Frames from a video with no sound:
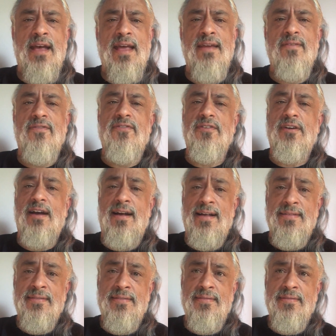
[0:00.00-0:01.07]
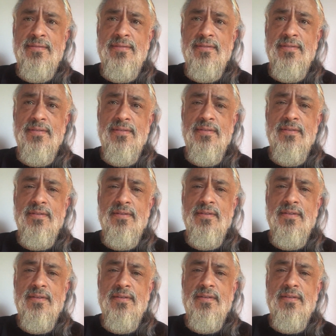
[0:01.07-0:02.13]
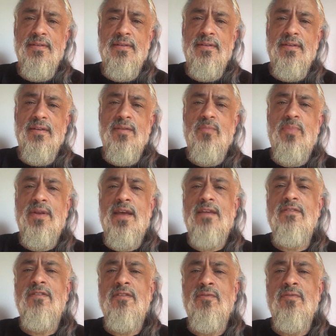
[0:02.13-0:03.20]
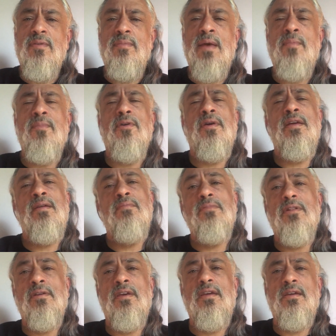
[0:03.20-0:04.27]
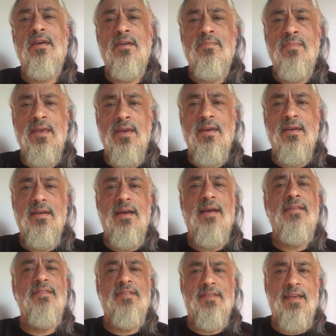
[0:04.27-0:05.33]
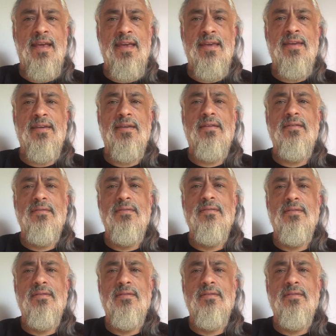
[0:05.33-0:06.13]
I have forgotten. But I do remember him looking at me and saying,